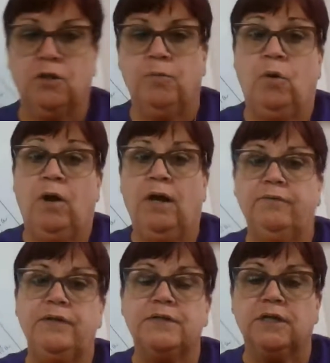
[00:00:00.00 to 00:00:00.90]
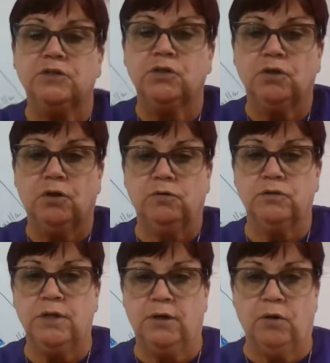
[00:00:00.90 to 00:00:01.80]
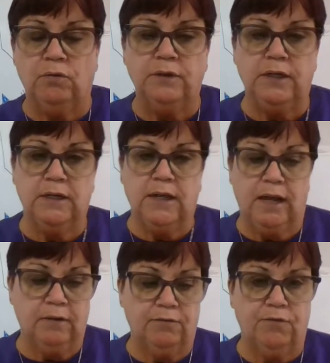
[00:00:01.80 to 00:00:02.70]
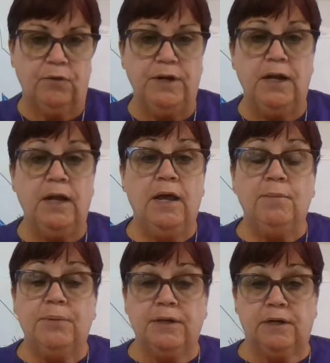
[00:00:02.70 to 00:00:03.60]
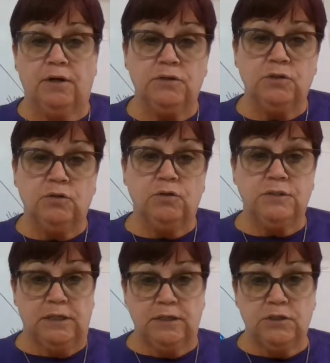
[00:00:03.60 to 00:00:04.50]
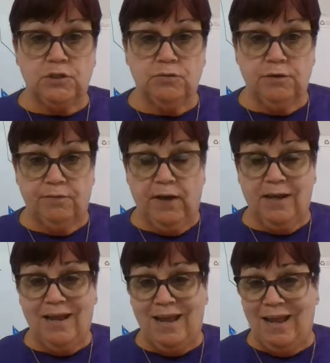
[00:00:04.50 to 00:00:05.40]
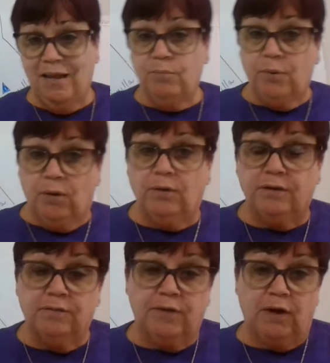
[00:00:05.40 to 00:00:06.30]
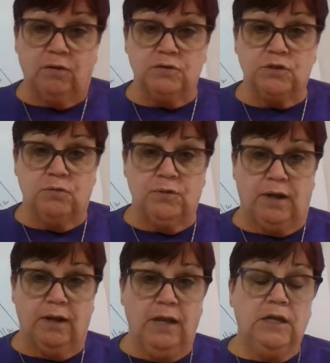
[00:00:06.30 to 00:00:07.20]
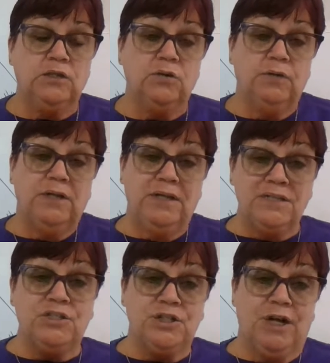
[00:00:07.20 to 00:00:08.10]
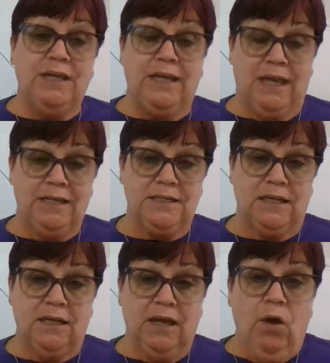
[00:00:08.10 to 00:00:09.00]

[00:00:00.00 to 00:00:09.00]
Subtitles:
The Mojave Desert goes not only in California, but it also goes into Nevada and part of Arizona. So it is gigantic.